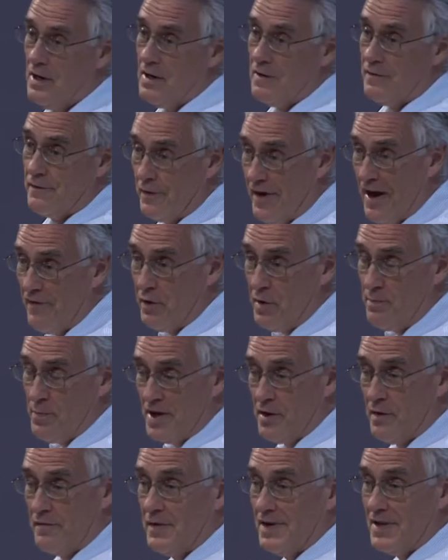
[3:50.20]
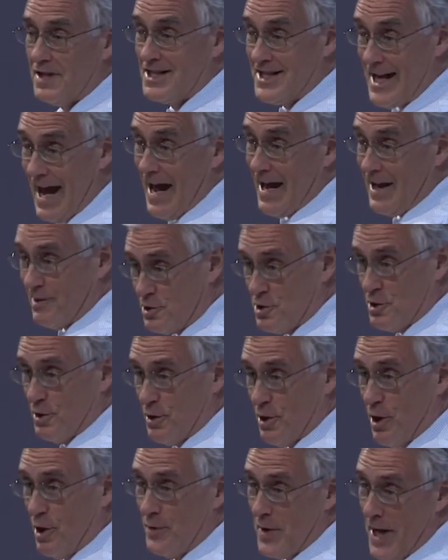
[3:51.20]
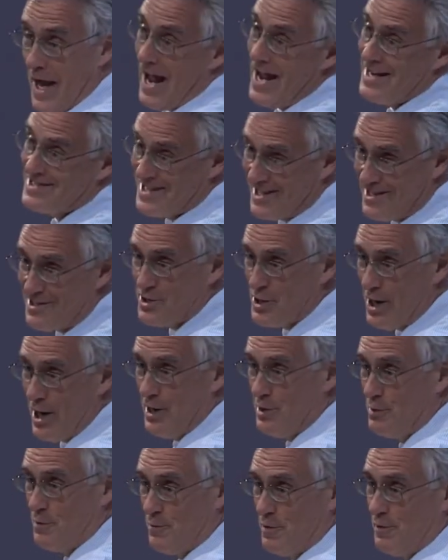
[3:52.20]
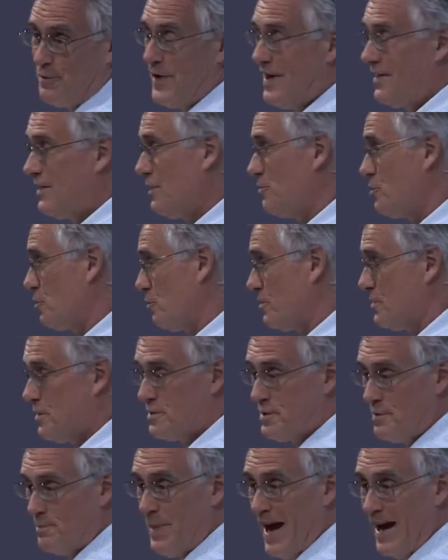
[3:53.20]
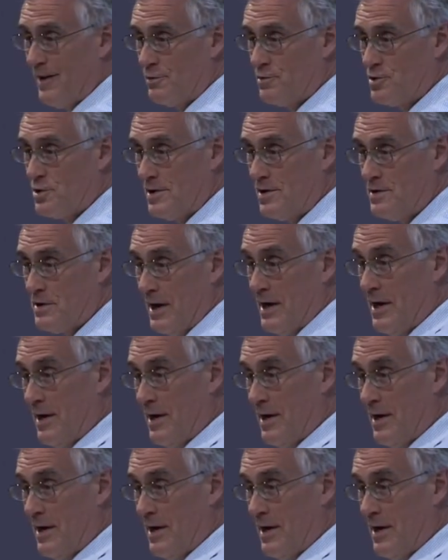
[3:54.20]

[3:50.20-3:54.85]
for every bit of debt on the asset side of the financial system balance sheet,